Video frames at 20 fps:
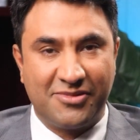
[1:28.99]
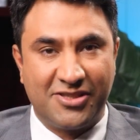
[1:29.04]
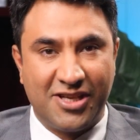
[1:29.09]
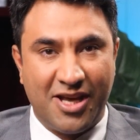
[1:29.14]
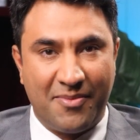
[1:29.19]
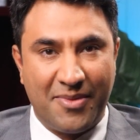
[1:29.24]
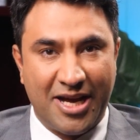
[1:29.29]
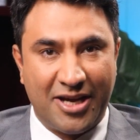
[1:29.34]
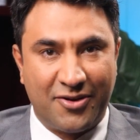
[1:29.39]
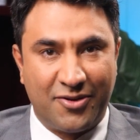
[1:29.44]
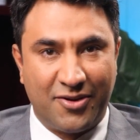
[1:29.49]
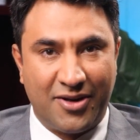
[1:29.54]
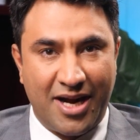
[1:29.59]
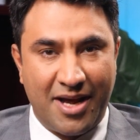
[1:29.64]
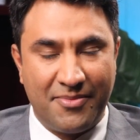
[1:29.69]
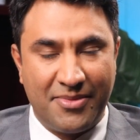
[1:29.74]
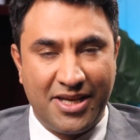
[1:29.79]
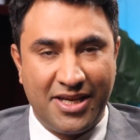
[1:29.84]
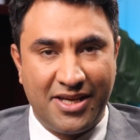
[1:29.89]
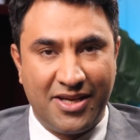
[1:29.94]
Siyamak
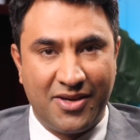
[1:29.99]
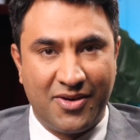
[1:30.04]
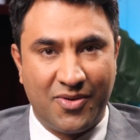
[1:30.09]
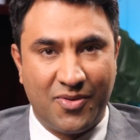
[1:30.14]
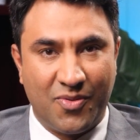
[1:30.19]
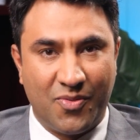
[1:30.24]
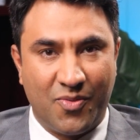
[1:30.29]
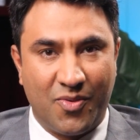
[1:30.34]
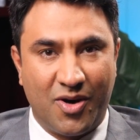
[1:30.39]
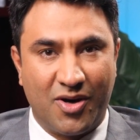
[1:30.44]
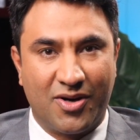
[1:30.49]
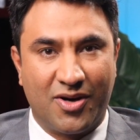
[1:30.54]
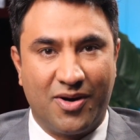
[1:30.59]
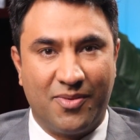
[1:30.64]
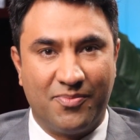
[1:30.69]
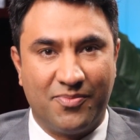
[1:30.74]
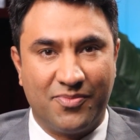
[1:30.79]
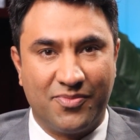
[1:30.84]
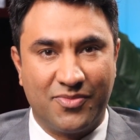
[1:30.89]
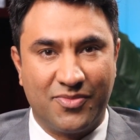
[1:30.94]
Karami.
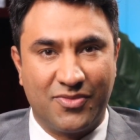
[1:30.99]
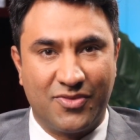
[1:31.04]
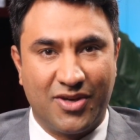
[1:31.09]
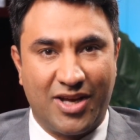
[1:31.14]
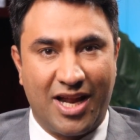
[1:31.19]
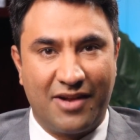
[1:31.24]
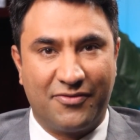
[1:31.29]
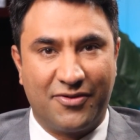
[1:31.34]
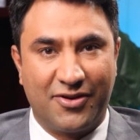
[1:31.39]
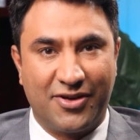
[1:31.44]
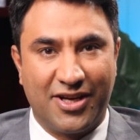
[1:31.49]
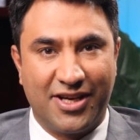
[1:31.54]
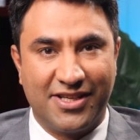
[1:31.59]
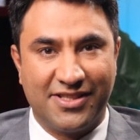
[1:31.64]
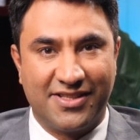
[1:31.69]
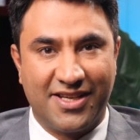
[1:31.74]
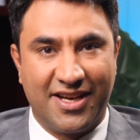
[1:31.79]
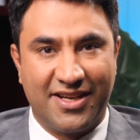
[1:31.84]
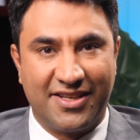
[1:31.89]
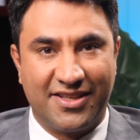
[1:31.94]
Welcome to California
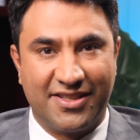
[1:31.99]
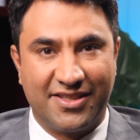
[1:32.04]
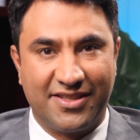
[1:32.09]
Insider.